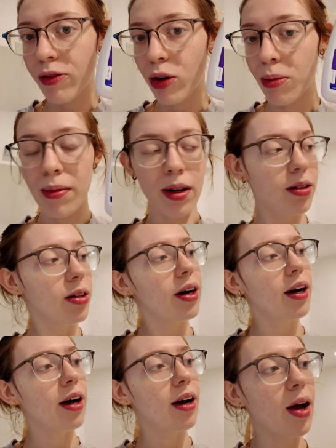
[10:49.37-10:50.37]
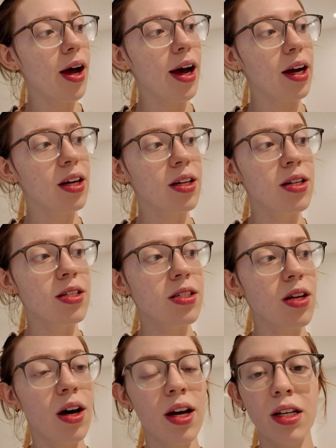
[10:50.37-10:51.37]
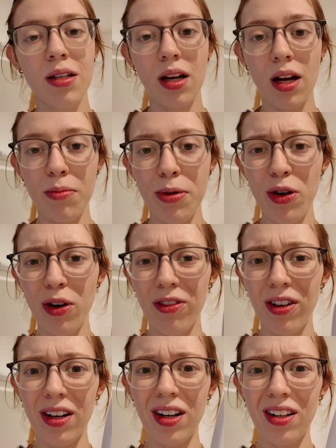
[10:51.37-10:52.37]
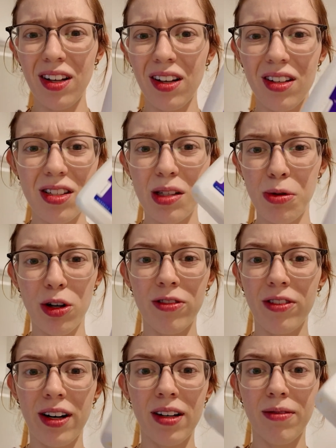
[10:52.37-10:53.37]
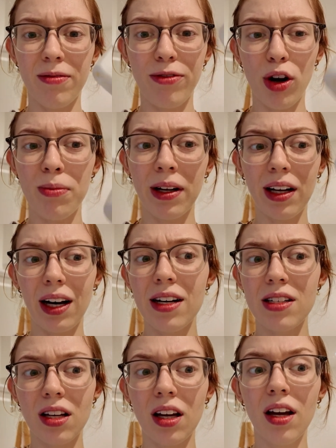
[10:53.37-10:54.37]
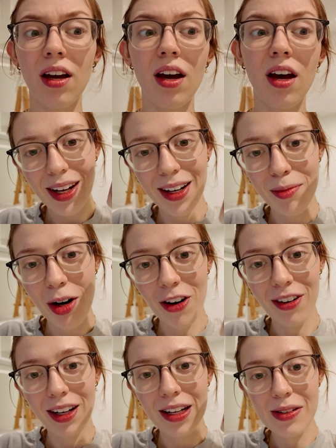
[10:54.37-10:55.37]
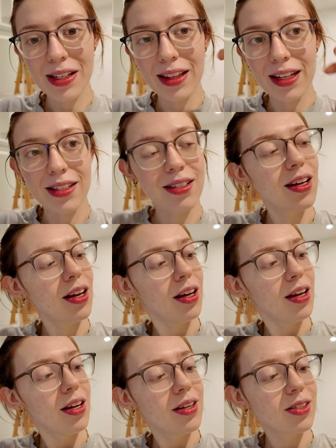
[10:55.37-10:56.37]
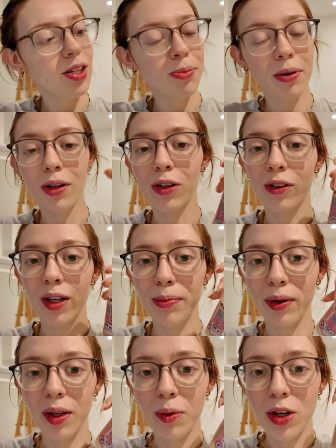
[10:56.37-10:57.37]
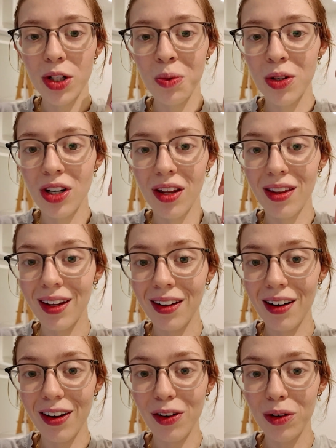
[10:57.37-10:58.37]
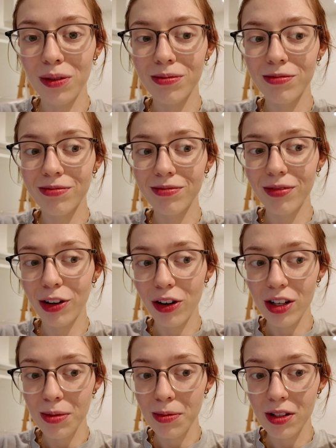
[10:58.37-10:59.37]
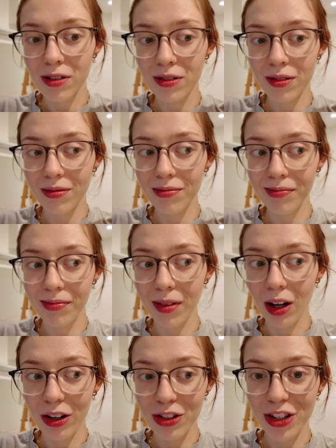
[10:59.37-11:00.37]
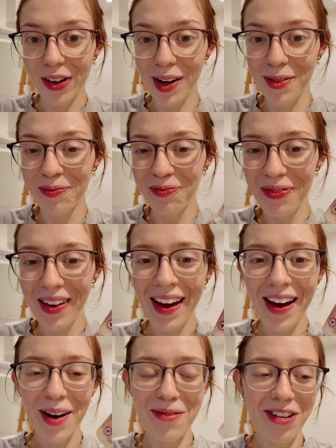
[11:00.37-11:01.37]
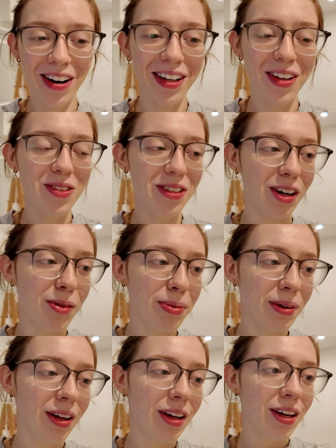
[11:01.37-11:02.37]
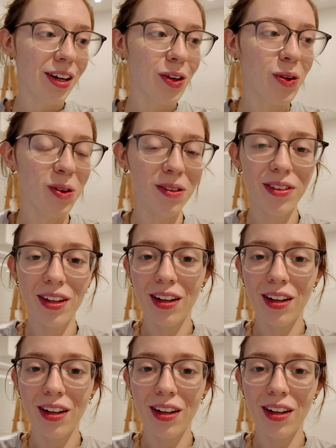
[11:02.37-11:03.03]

from Acnicide and Purified, I think. It's the Purified Foaming Cleanser. And I'm currently using this Soap and Glory body wash, which I think I got for Christmas last year. I'm trying to use up all of